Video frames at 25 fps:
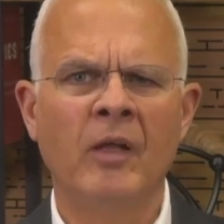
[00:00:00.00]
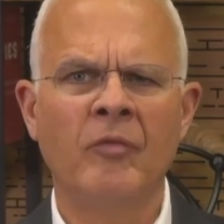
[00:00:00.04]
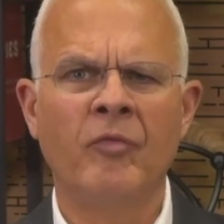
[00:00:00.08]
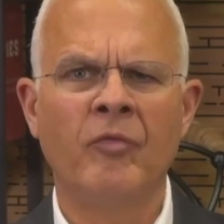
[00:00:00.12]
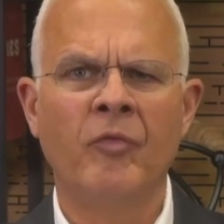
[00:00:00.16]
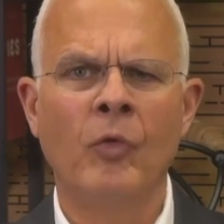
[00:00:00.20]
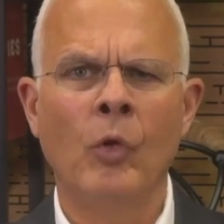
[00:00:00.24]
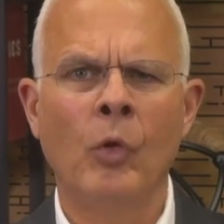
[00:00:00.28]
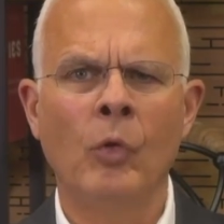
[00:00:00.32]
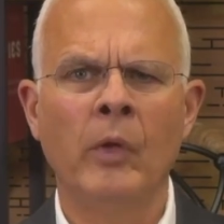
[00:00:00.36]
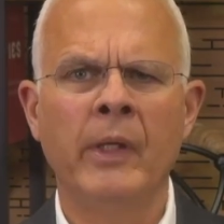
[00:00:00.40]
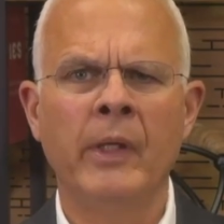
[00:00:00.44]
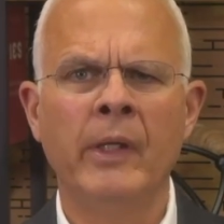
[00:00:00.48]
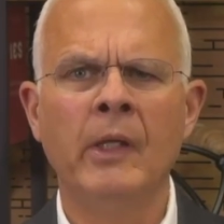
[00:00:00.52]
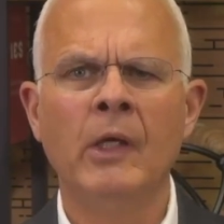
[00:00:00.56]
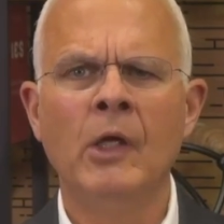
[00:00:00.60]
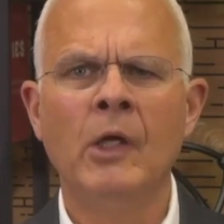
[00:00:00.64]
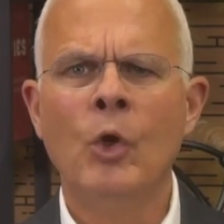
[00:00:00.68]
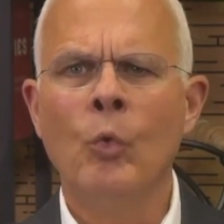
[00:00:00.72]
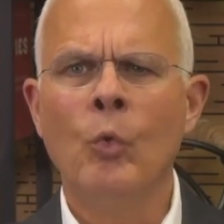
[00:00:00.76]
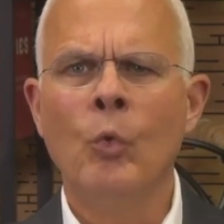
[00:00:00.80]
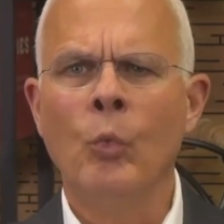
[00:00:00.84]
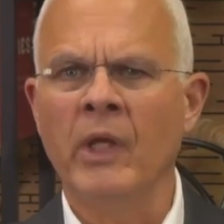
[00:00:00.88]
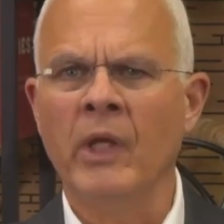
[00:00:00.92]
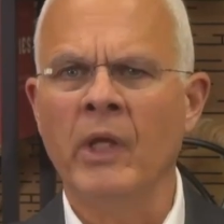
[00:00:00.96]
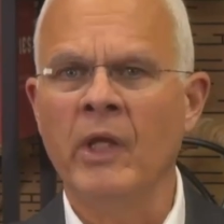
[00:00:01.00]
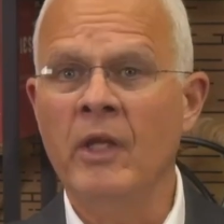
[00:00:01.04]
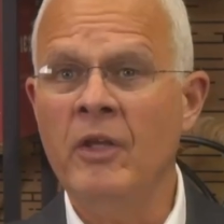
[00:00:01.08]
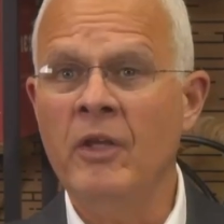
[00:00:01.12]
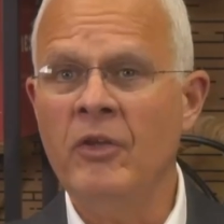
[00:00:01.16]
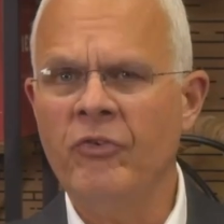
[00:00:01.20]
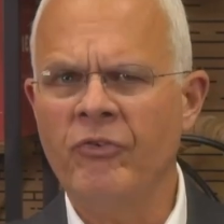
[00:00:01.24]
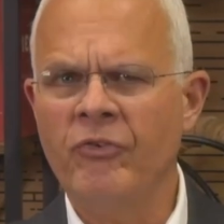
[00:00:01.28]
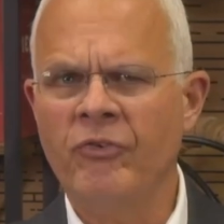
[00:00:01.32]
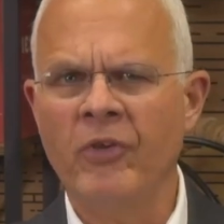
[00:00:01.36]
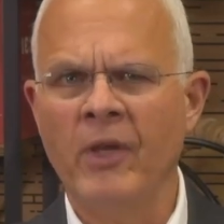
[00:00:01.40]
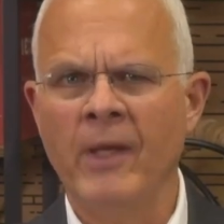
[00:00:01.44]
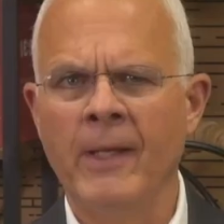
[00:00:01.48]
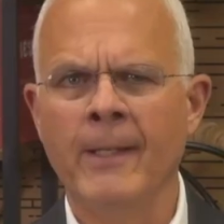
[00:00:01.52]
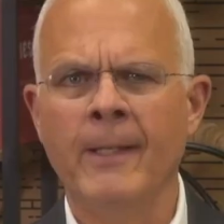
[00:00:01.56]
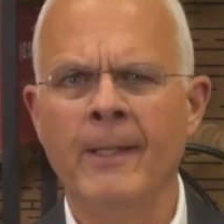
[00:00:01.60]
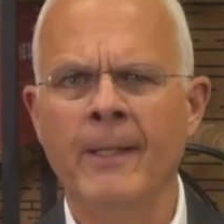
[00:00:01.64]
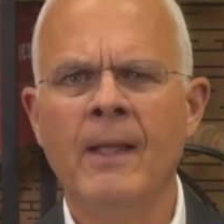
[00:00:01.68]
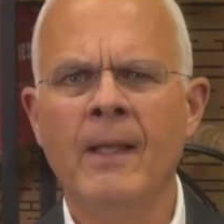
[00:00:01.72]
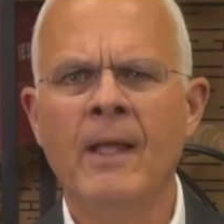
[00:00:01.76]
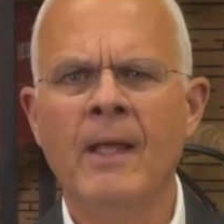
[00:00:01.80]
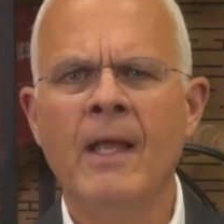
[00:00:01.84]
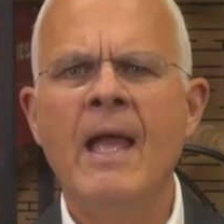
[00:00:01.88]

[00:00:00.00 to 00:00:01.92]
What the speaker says: Foley when he said,